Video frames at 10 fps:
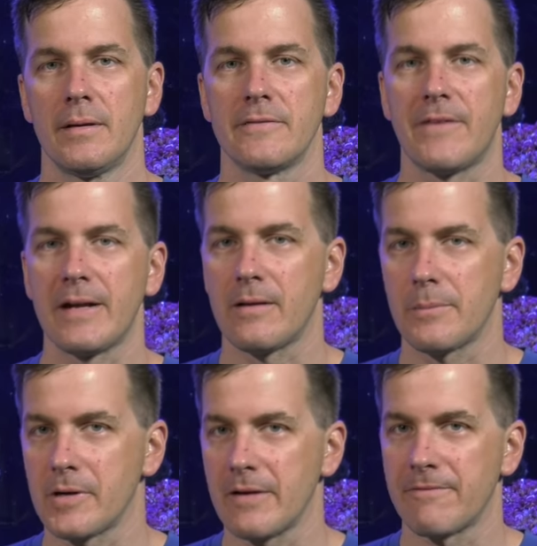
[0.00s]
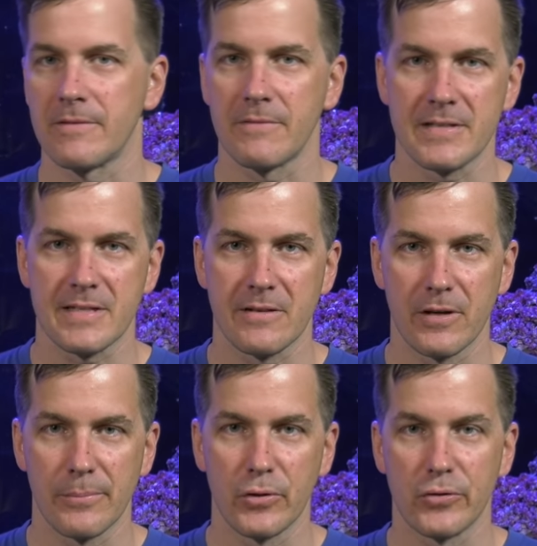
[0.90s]
The final upgrade for the Red Sea
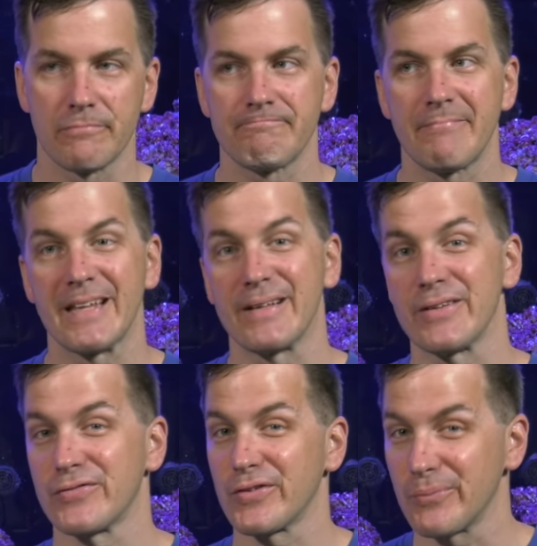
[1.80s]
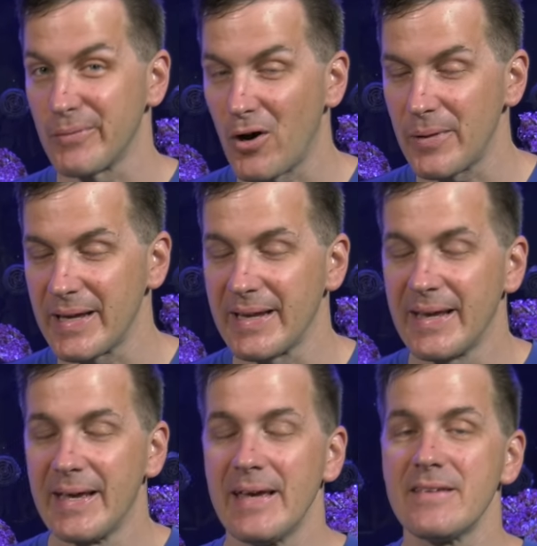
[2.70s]
reboot, at least for the moment,
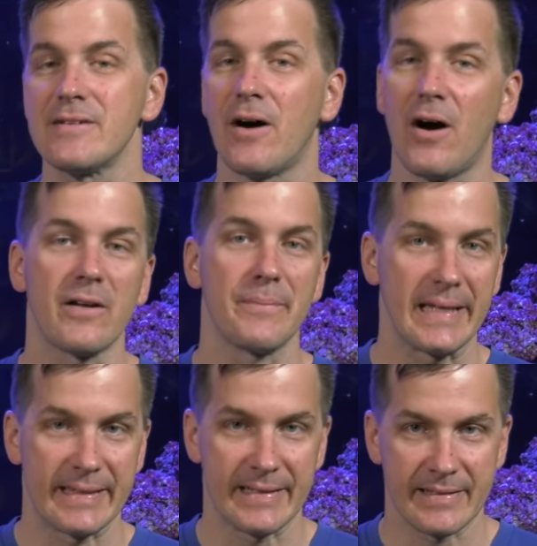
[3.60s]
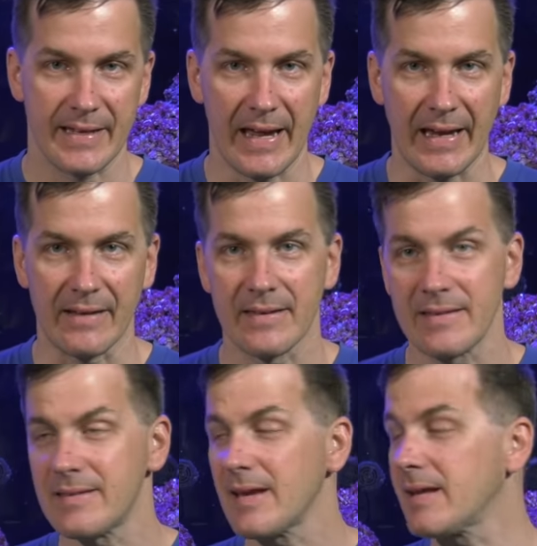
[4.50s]
is to automate this tank. See,
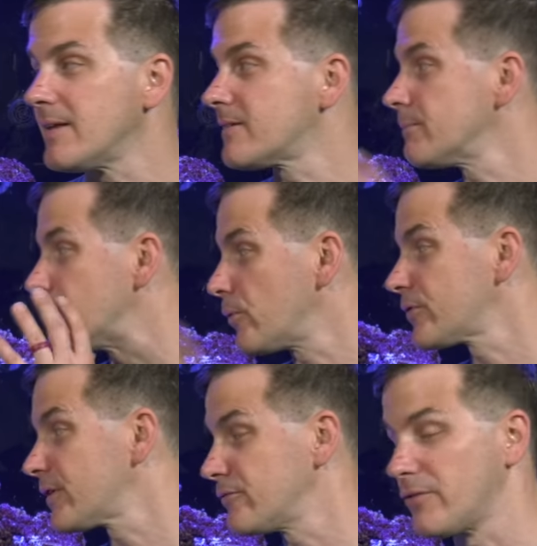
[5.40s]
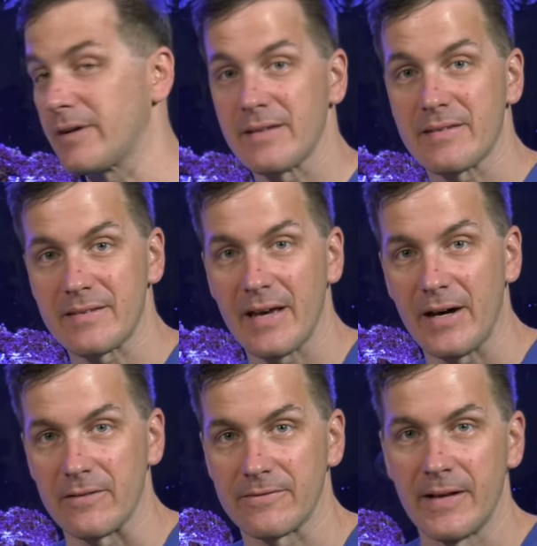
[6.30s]
this tank needs to mostly run
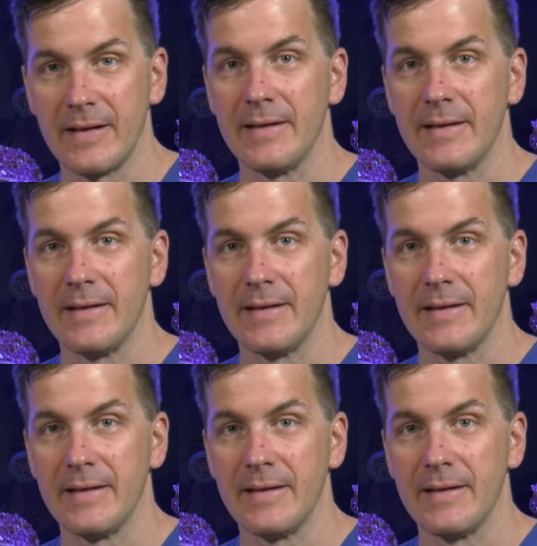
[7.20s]
itself.